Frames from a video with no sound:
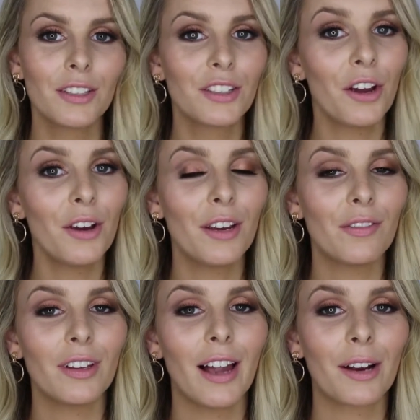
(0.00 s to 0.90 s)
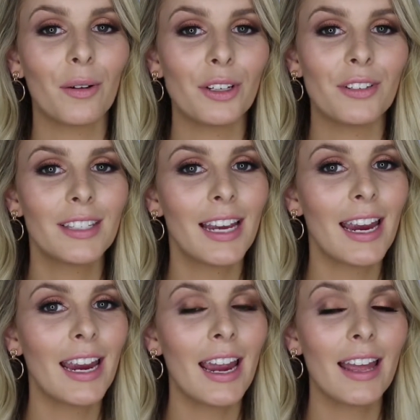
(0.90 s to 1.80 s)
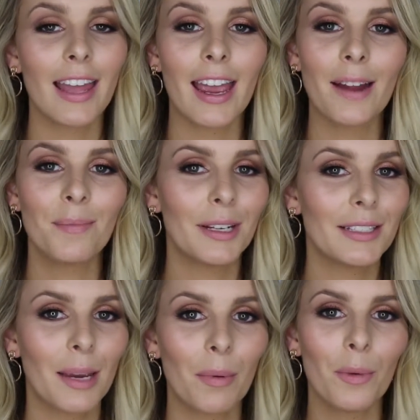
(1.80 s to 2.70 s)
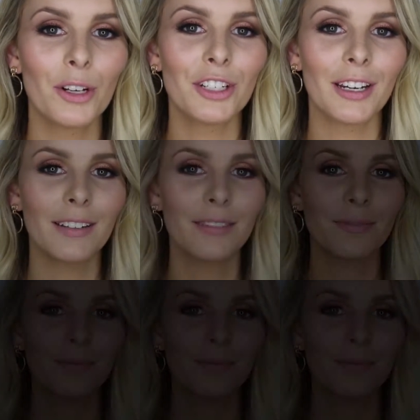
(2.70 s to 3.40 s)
So if you like what you see, then please keep on watching.